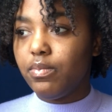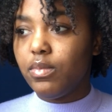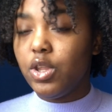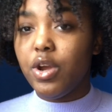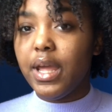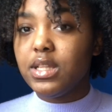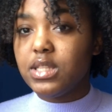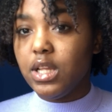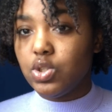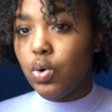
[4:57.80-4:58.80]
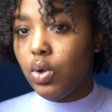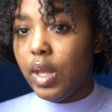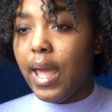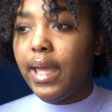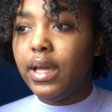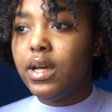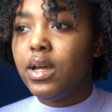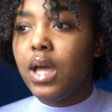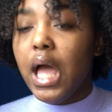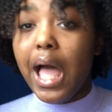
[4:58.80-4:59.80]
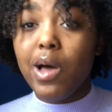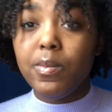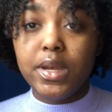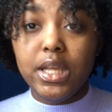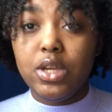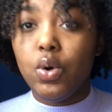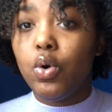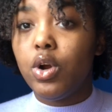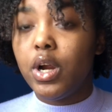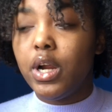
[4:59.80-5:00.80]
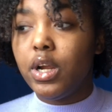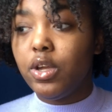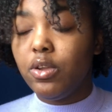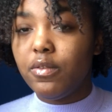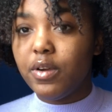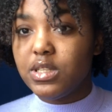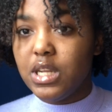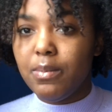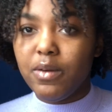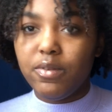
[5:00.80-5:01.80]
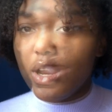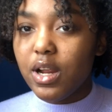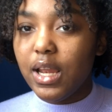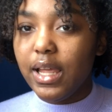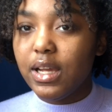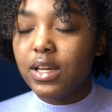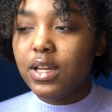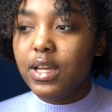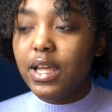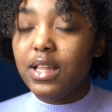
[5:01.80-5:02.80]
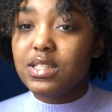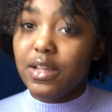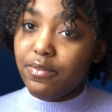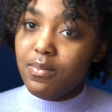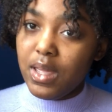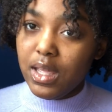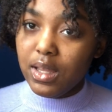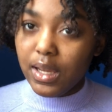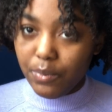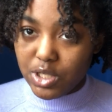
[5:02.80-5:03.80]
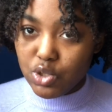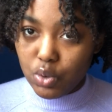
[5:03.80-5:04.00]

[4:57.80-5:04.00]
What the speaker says: your in-state school like Albany or University of Buffalo, or like in-state for me, which is New